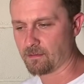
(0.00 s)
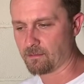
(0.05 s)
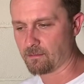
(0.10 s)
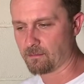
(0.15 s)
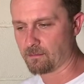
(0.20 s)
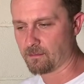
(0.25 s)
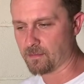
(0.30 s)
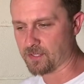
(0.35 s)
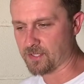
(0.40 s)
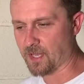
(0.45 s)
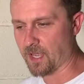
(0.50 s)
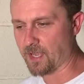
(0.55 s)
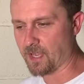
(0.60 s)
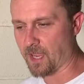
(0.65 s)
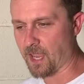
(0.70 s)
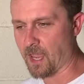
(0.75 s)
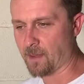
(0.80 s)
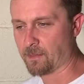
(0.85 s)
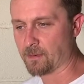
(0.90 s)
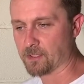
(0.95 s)
mistake
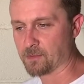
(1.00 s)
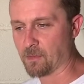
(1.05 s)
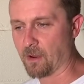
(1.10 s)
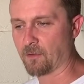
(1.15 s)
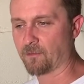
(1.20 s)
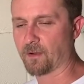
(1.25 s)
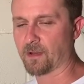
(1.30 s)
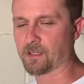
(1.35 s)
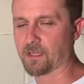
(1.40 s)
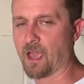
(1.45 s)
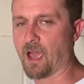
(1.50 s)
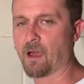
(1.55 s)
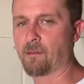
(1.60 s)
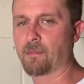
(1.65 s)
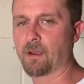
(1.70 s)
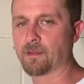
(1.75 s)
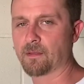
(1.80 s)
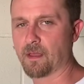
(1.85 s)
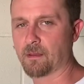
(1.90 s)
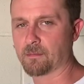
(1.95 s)
happen. As a matter of fact, I
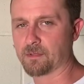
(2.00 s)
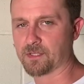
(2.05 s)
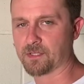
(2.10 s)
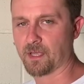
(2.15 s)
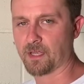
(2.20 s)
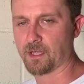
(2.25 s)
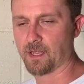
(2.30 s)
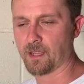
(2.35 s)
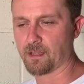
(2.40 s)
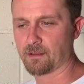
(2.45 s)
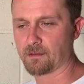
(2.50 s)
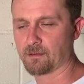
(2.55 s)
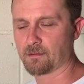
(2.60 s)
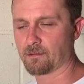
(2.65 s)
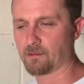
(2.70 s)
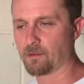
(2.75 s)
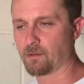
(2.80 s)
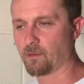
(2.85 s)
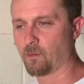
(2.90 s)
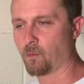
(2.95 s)
made that mistake
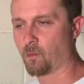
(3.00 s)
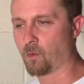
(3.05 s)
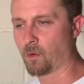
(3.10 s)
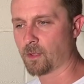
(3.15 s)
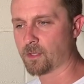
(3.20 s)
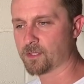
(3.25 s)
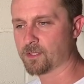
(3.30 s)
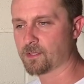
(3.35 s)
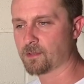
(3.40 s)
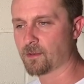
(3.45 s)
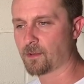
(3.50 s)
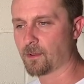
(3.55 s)
once.